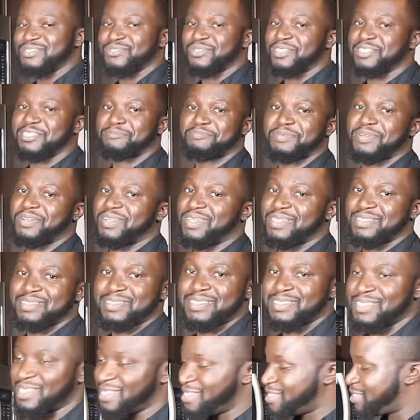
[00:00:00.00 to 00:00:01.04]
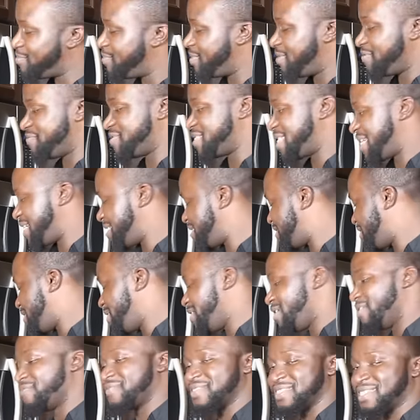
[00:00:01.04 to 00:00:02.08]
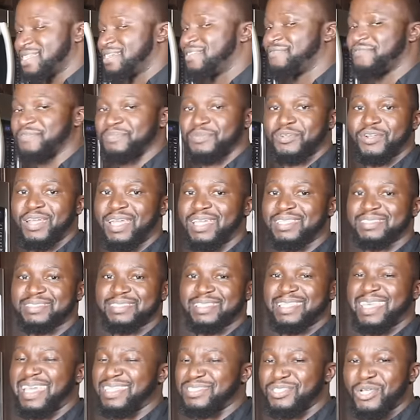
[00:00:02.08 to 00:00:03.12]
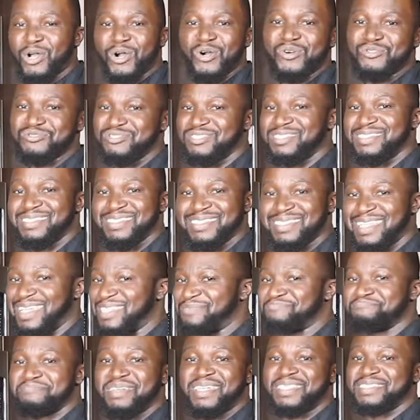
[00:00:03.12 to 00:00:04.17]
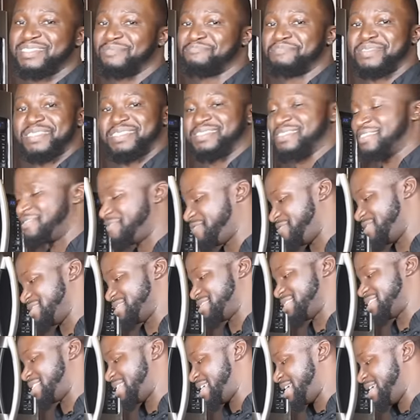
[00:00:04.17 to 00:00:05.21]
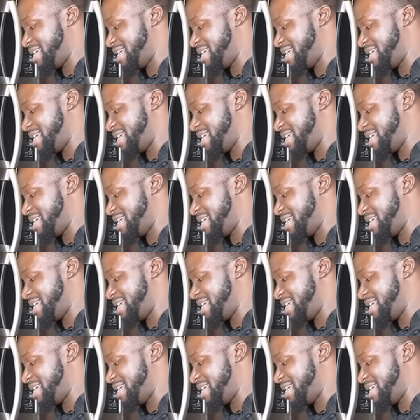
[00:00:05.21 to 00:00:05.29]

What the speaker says: to experience is a little bit of tender love and care from Christ. That's all you need. It makes a big difference.